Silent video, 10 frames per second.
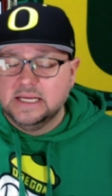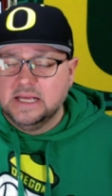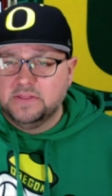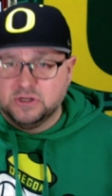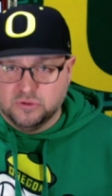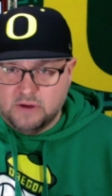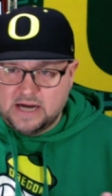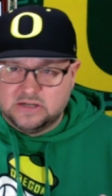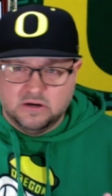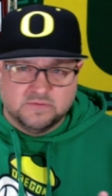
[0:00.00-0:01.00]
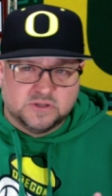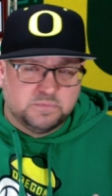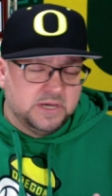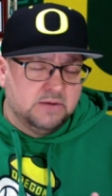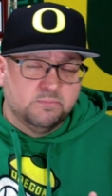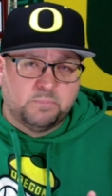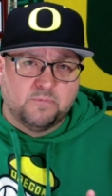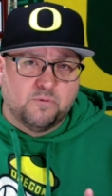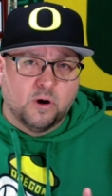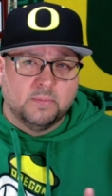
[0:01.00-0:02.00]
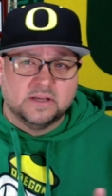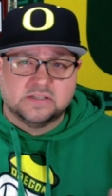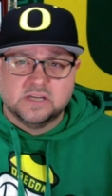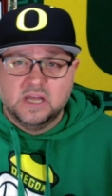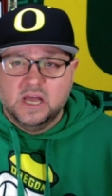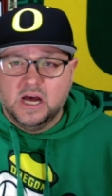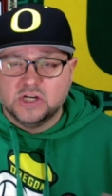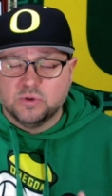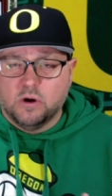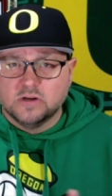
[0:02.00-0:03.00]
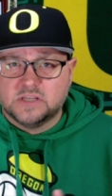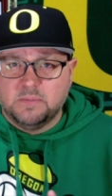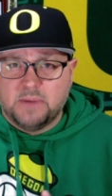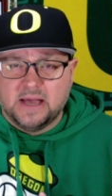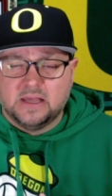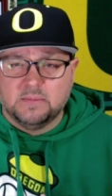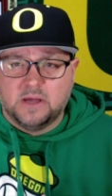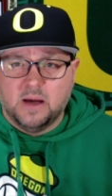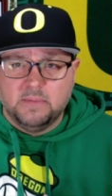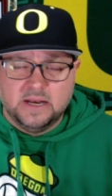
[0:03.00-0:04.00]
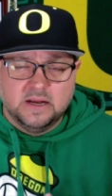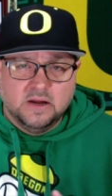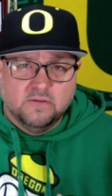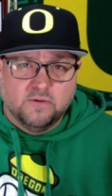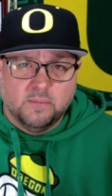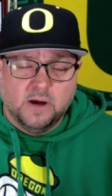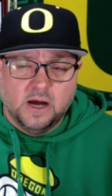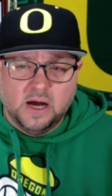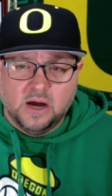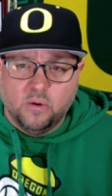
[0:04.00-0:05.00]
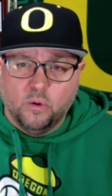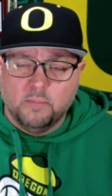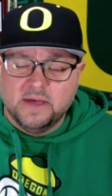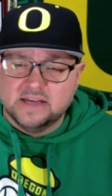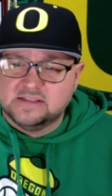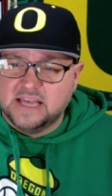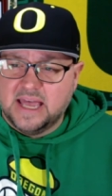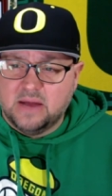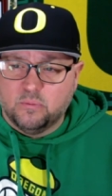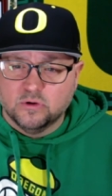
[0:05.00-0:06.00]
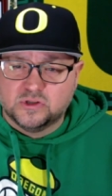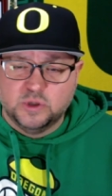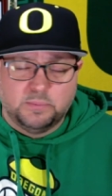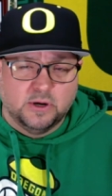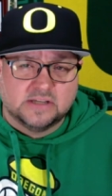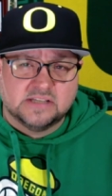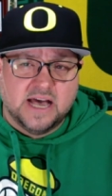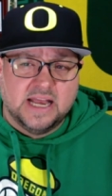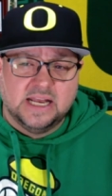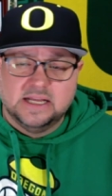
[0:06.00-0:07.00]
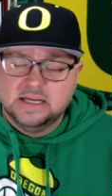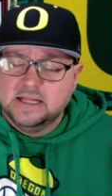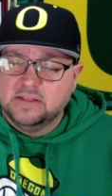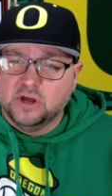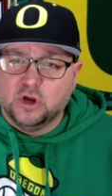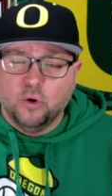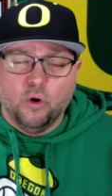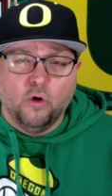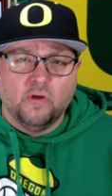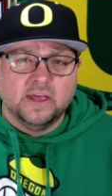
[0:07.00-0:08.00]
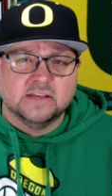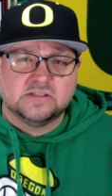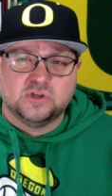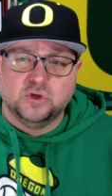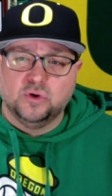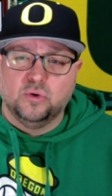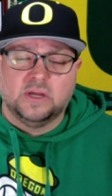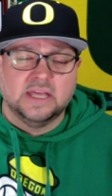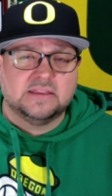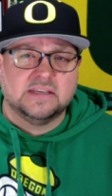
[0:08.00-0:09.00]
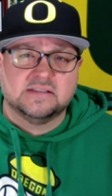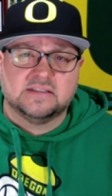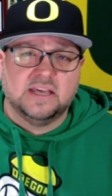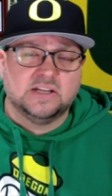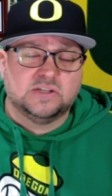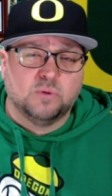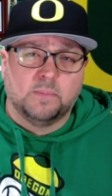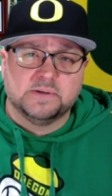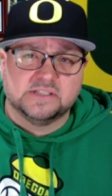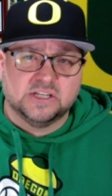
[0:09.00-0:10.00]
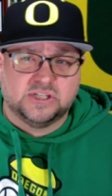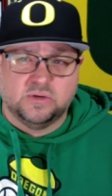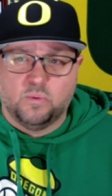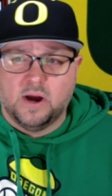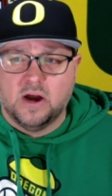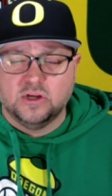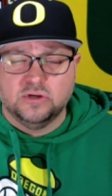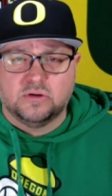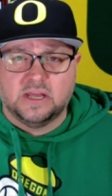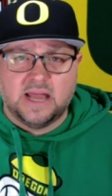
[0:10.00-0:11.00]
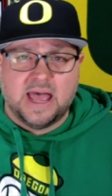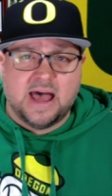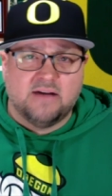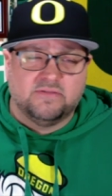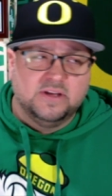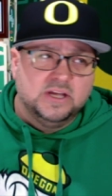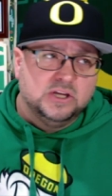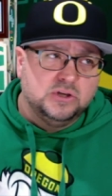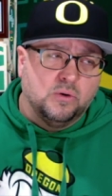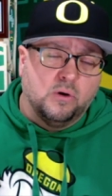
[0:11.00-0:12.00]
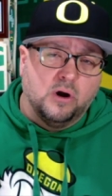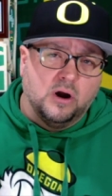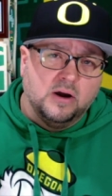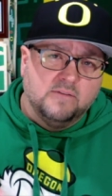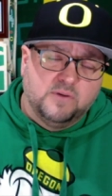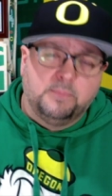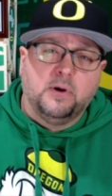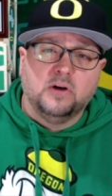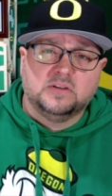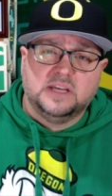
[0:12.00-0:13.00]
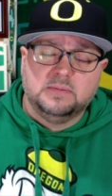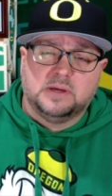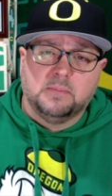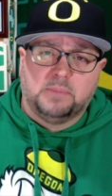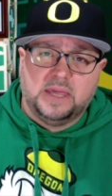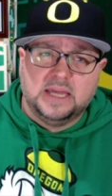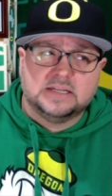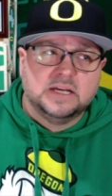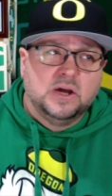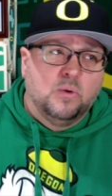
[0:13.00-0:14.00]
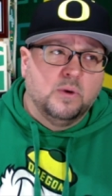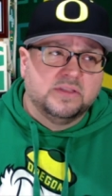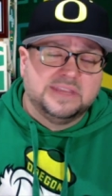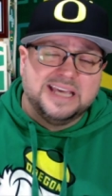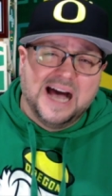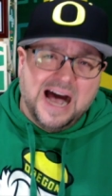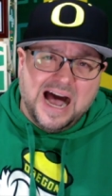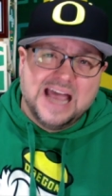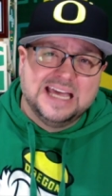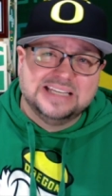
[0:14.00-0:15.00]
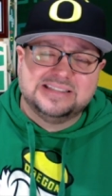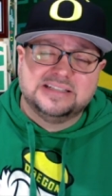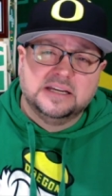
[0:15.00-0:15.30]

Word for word: the director of speed and performance uh, Jarwarski Beckum coming from uh, Ole Miss, and we're super excited. The goal is to get this thing to a position where you can have your football team compete with the highest